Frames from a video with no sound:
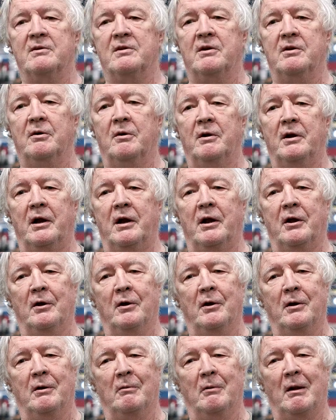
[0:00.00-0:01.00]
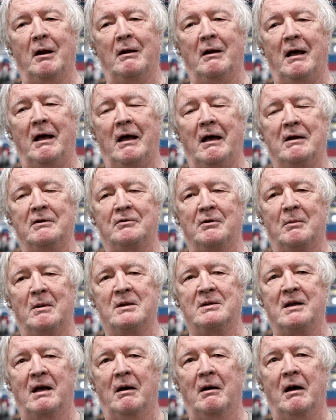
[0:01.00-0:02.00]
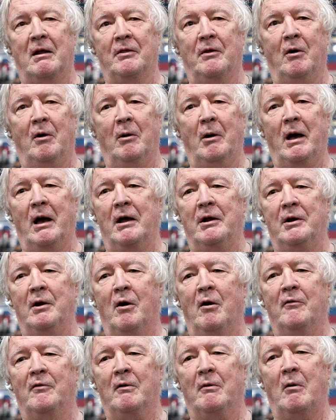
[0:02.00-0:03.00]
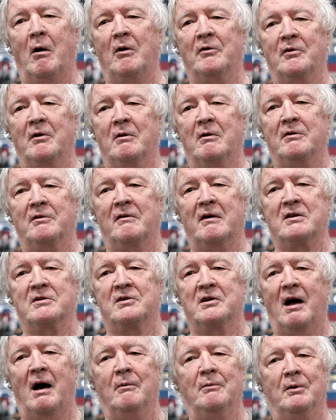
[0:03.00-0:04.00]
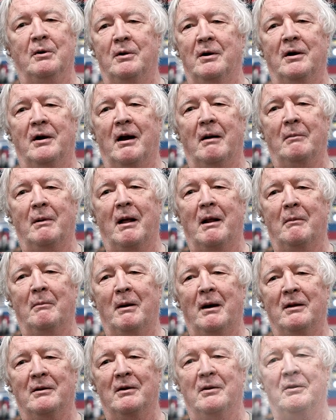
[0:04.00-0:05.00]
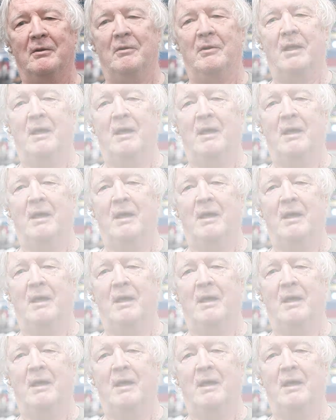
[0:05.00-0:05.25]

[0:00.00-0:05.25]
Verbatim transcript: is it doing any good? And I answer them, I say, the only way I'd know if it wasn't is if I stopped doing it. I'm not about to do